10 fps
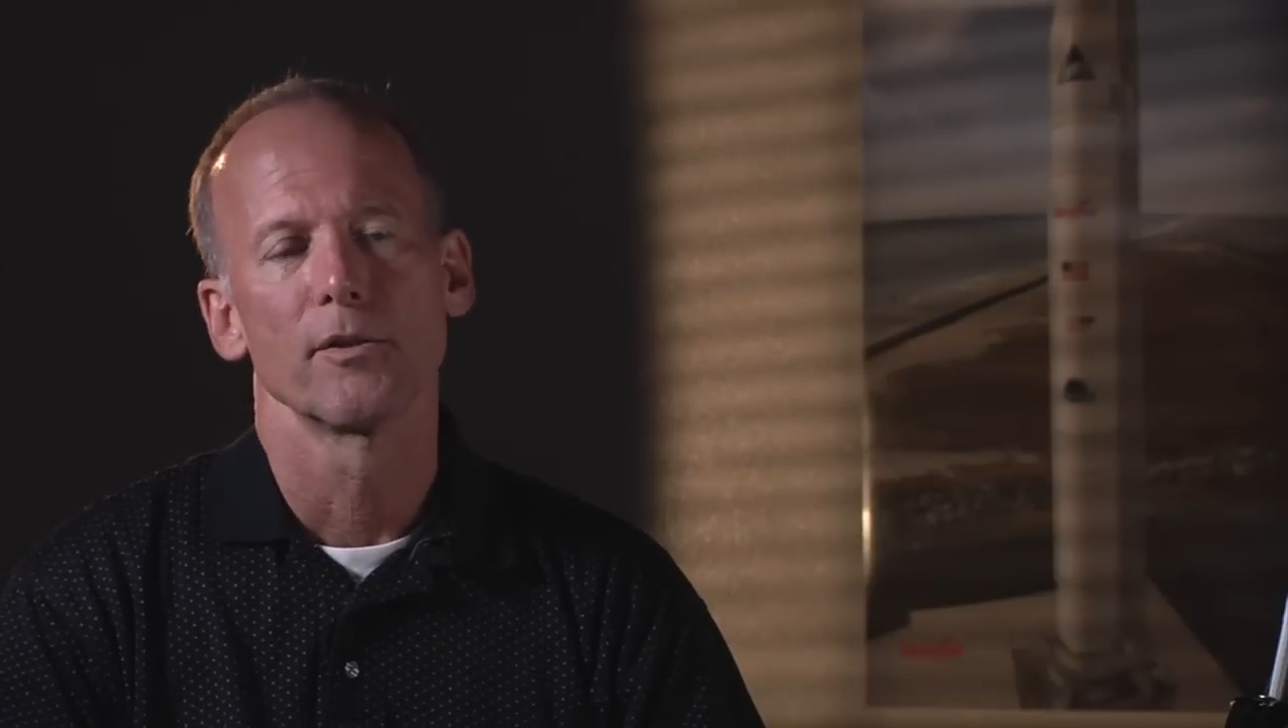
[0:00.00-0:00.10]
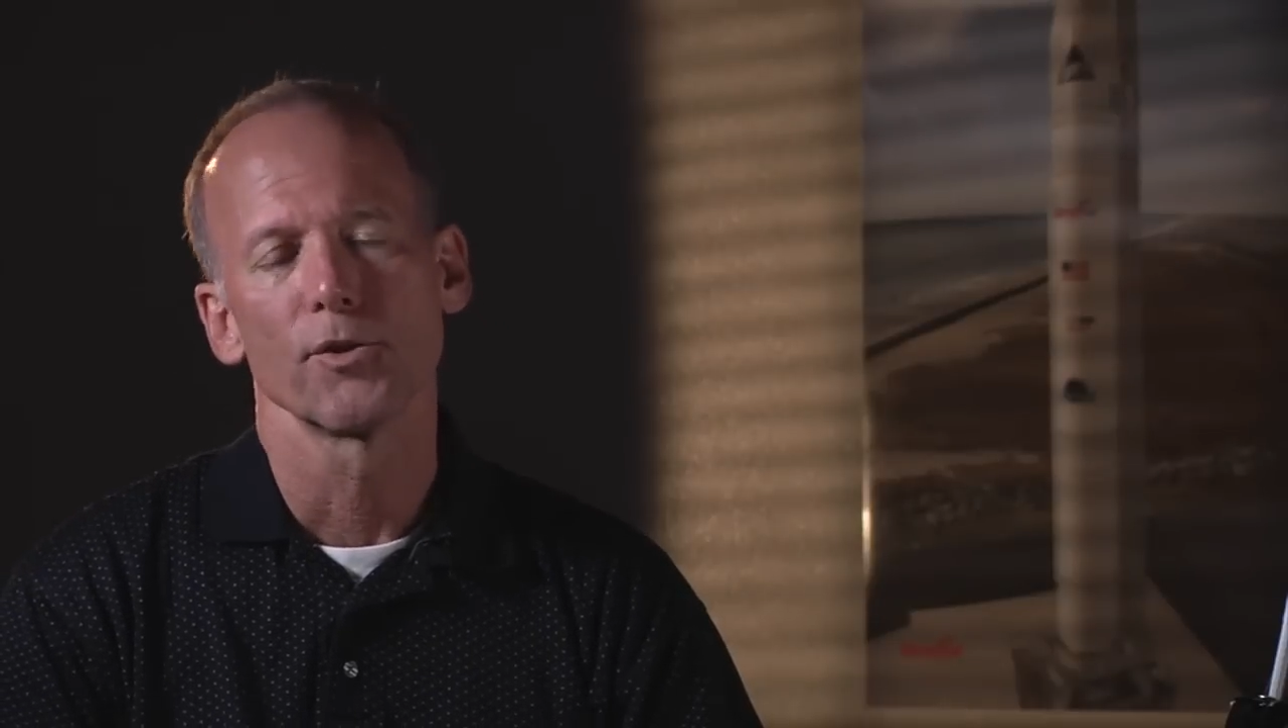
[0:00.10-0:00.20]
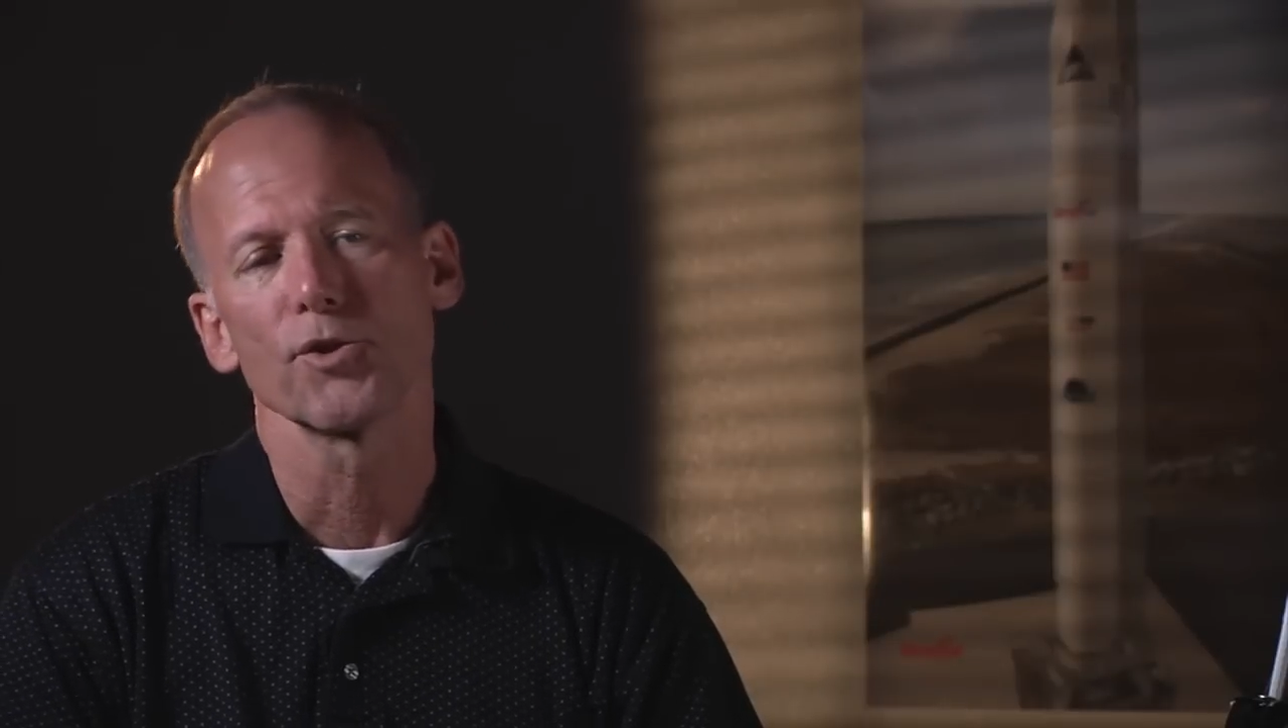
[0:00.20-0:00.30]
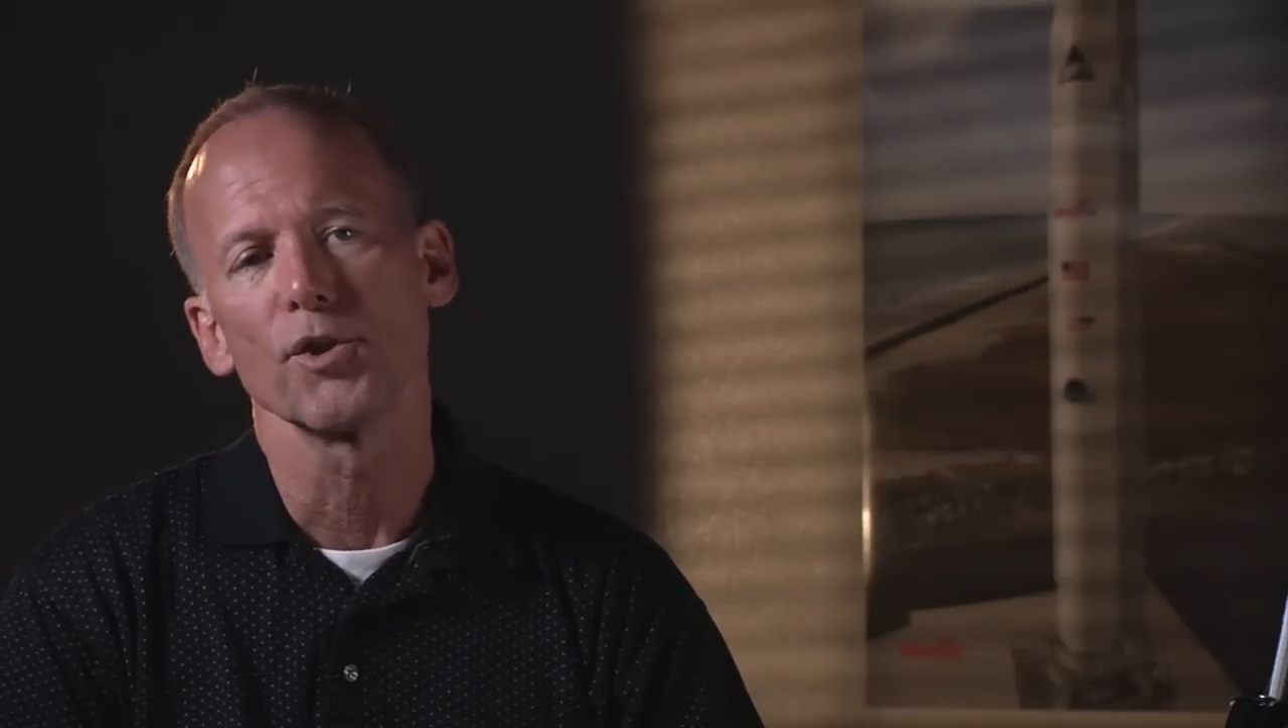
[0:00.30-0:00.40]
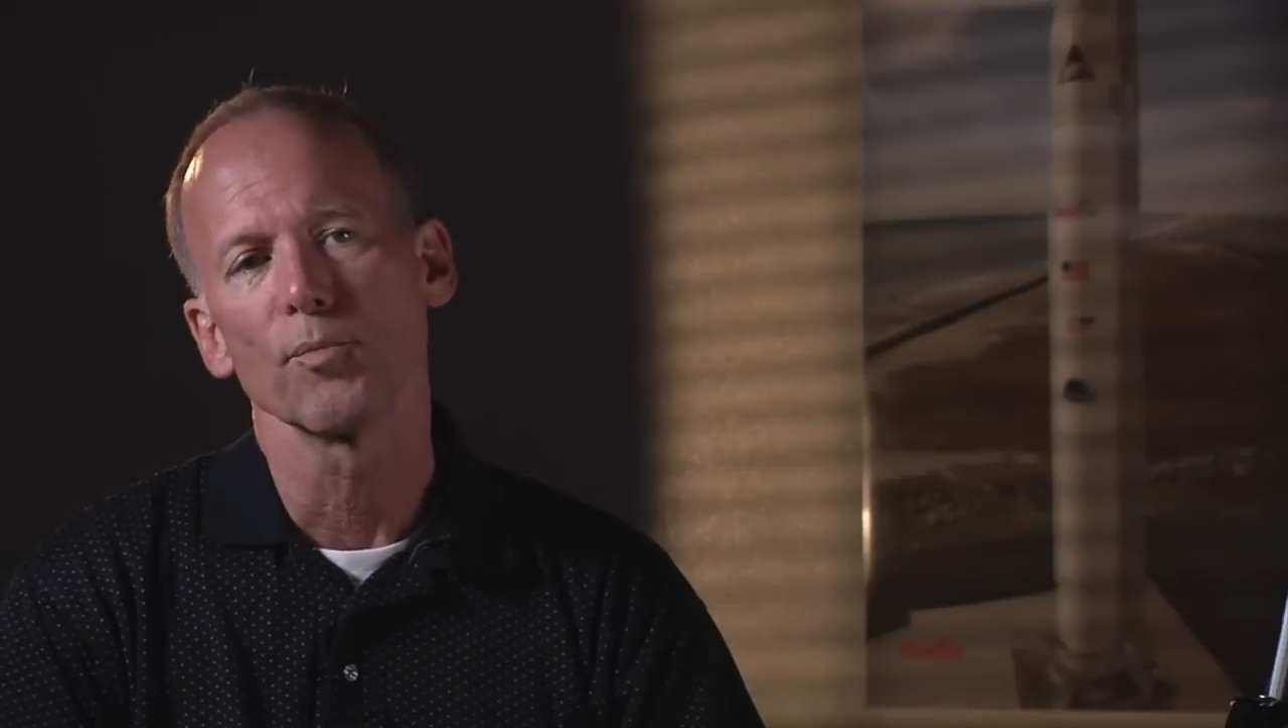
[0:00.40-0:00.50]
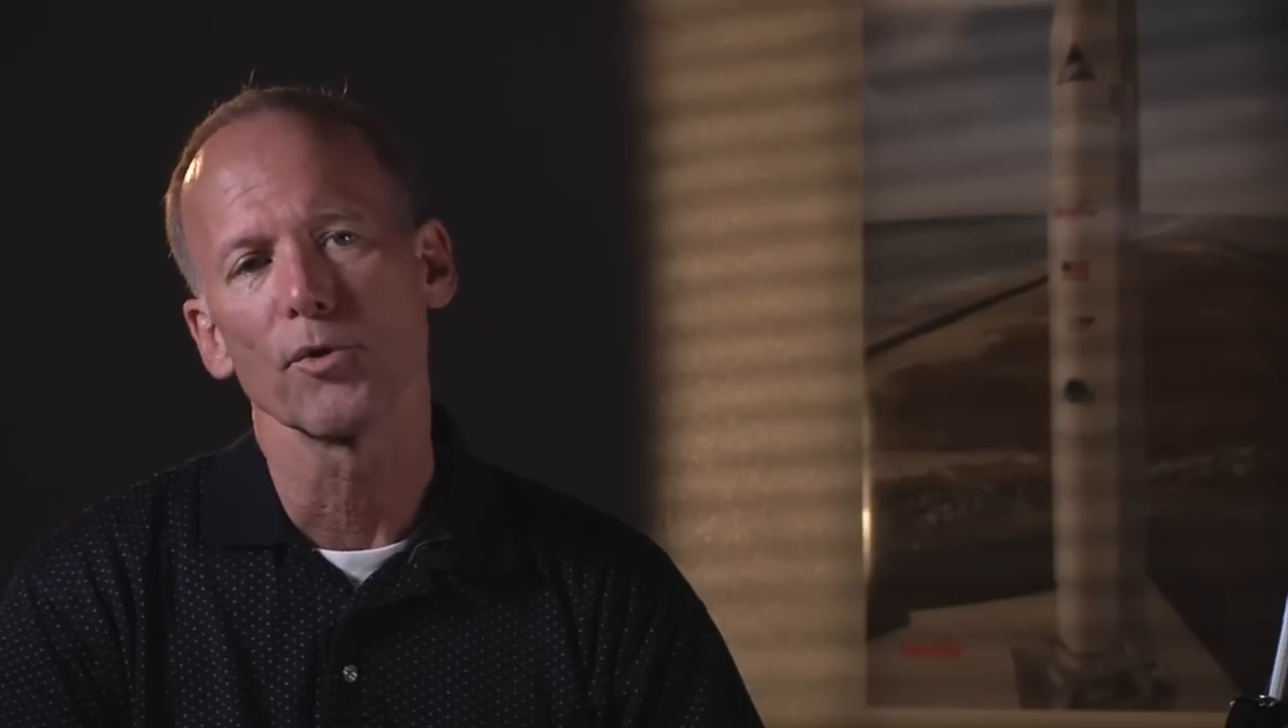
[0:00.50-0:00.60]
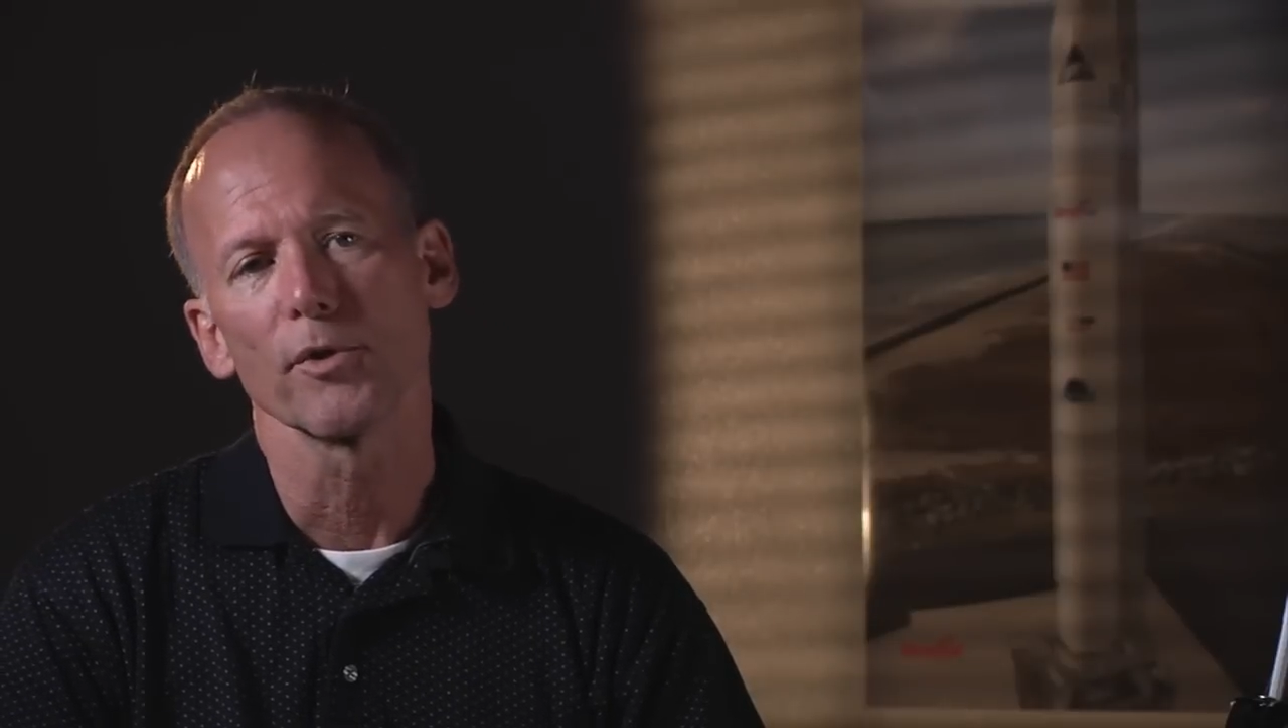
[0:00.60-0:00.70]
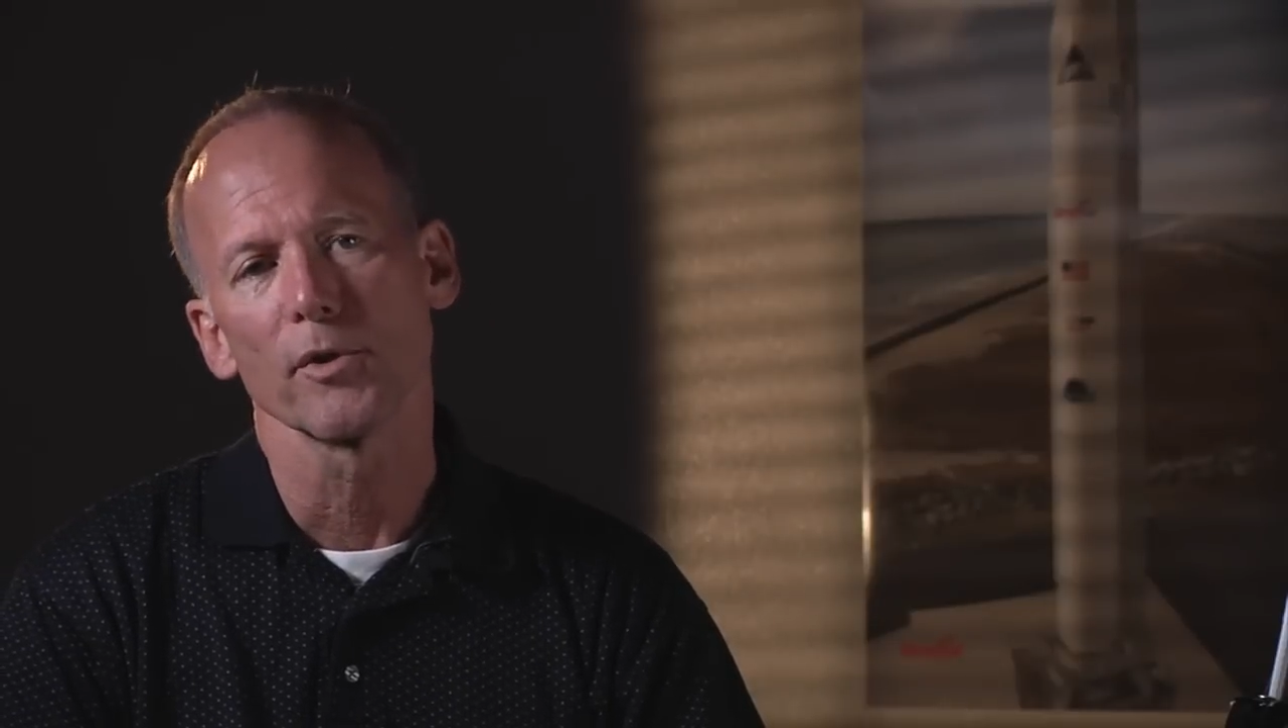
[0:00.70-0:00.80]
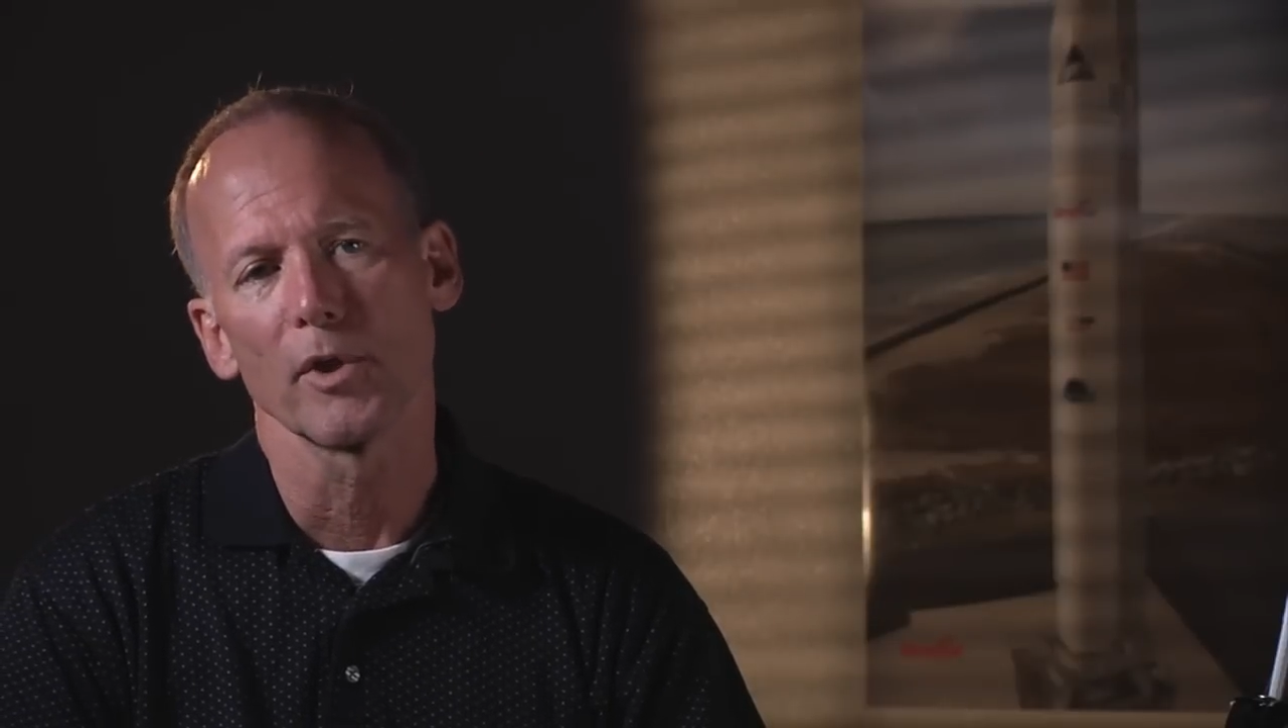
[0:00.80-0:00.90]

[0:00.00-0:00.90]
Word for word: to cheaper